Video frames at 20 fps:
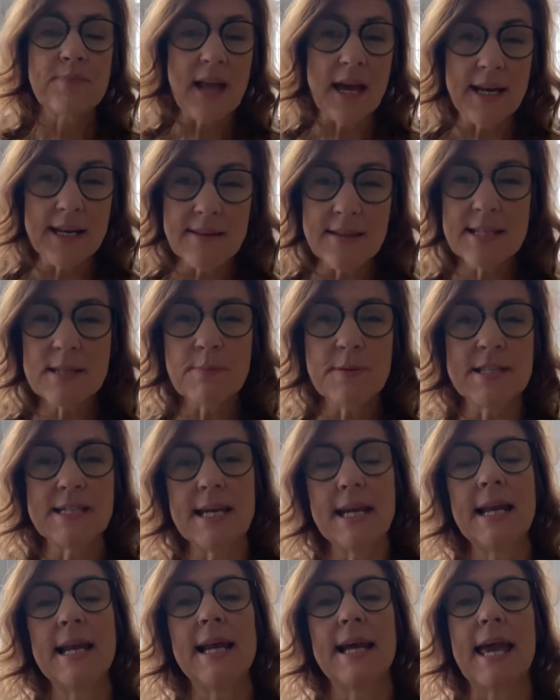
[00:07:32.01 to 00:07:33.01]
And in this
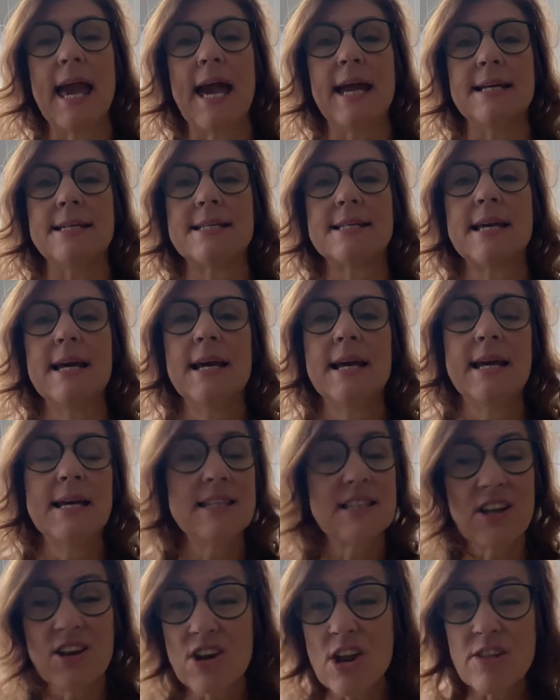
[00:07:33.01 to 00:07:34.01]
particular case,
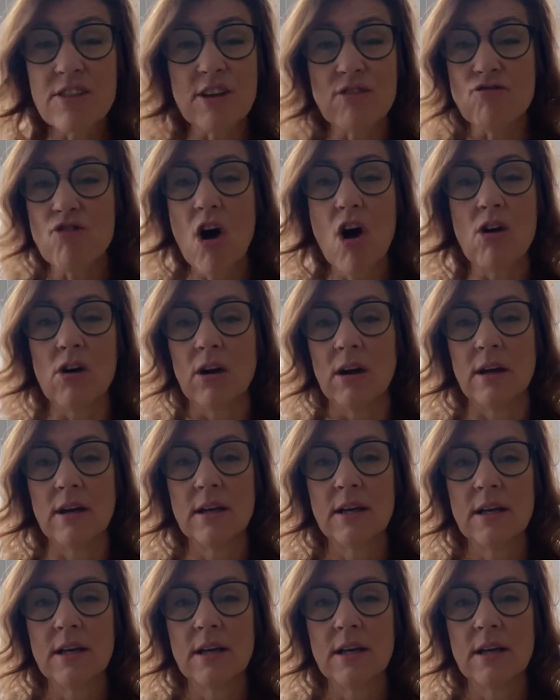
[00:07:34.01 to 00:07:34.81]
he's done nothing wrong.